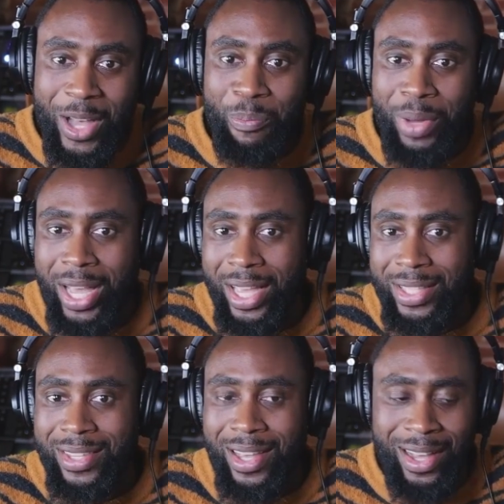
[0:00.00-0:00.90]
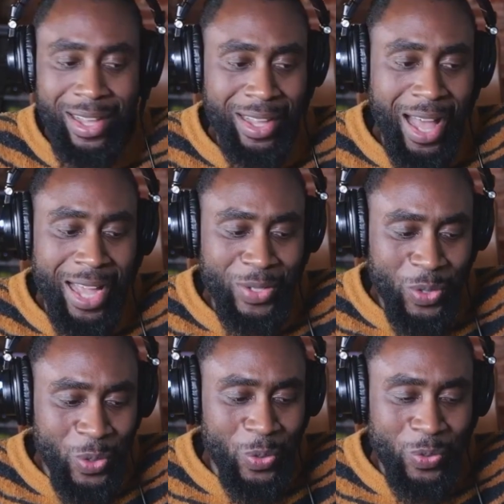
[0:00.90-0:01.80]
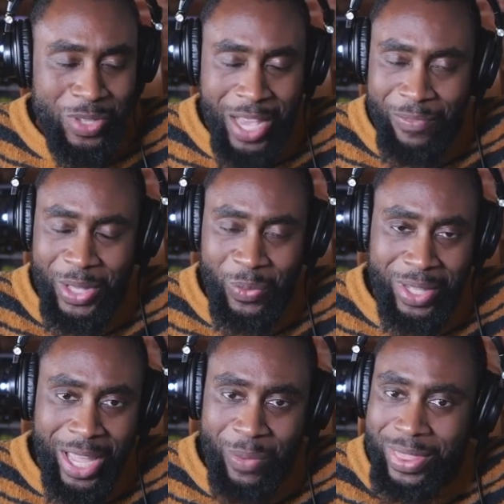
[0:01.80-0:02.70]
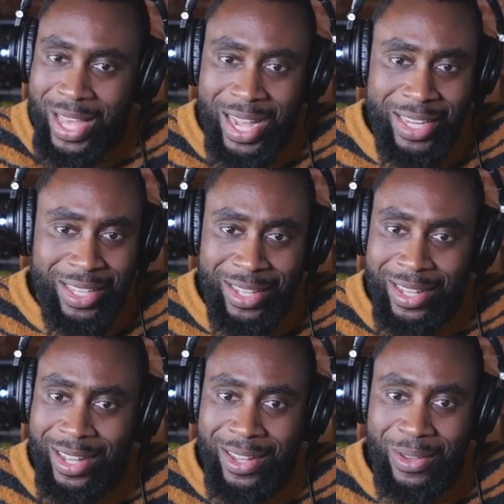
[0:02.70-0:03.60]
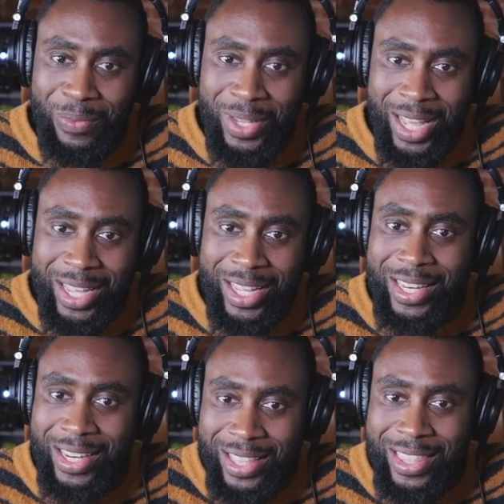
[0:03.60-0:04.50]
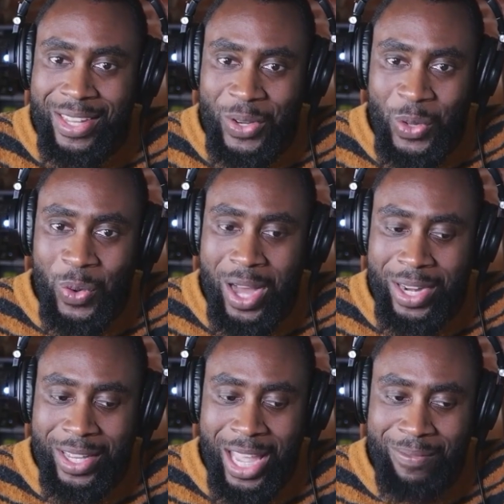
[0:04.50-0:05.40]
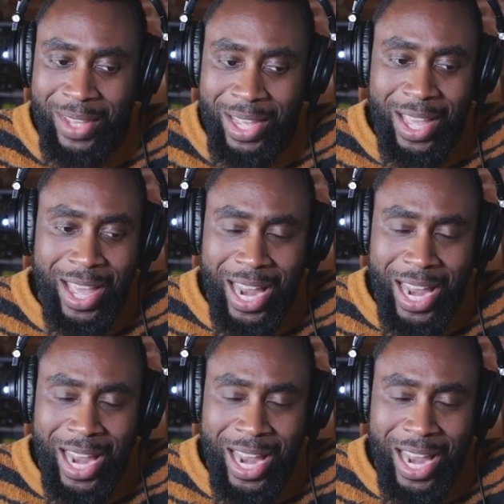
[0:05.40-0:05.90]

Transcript: But I do definitely relate with that idea of like nothing new on game day.